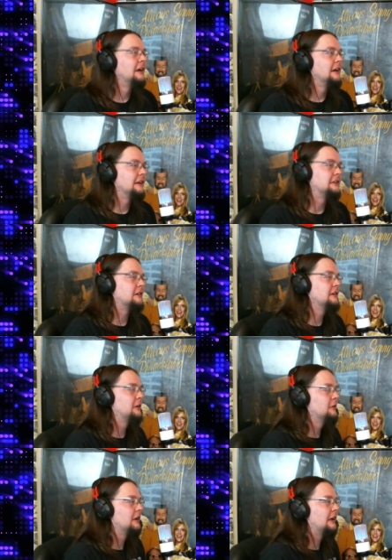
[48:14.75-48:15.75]
They started
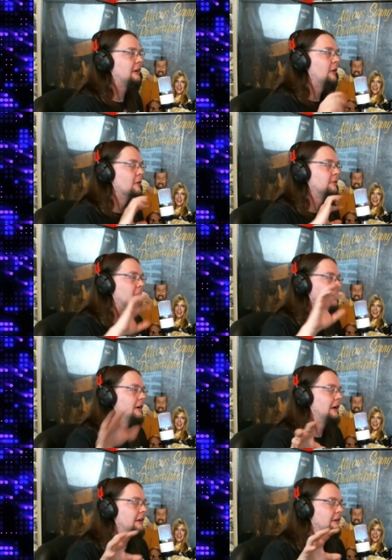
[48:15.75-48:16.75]
doing like
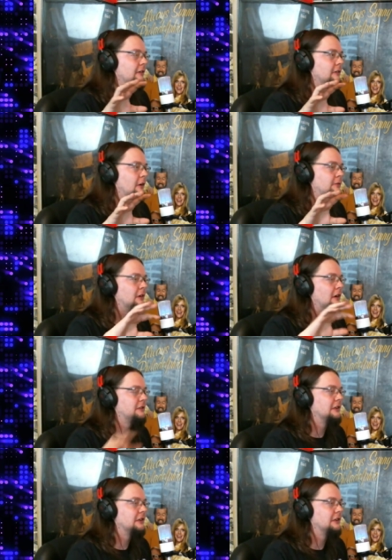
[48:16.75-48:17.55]
overarching